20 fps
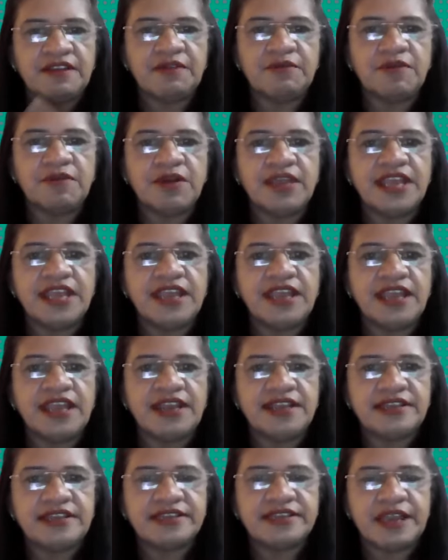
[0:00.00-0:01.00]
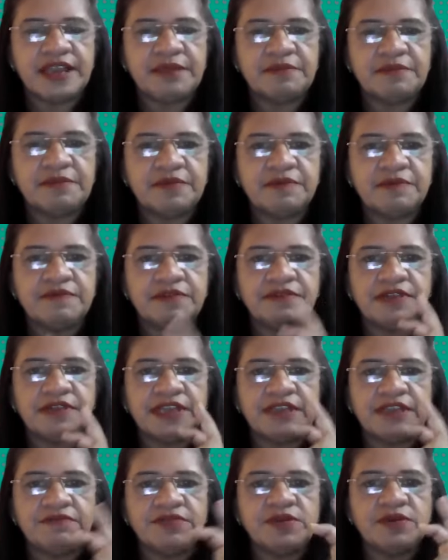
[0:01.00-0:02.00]
Walk in any time. We will
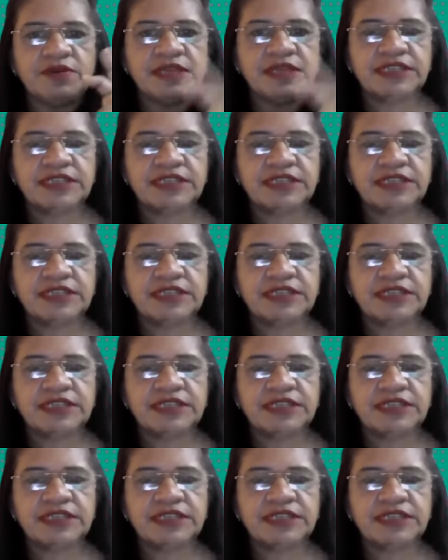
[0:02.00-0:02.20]
give you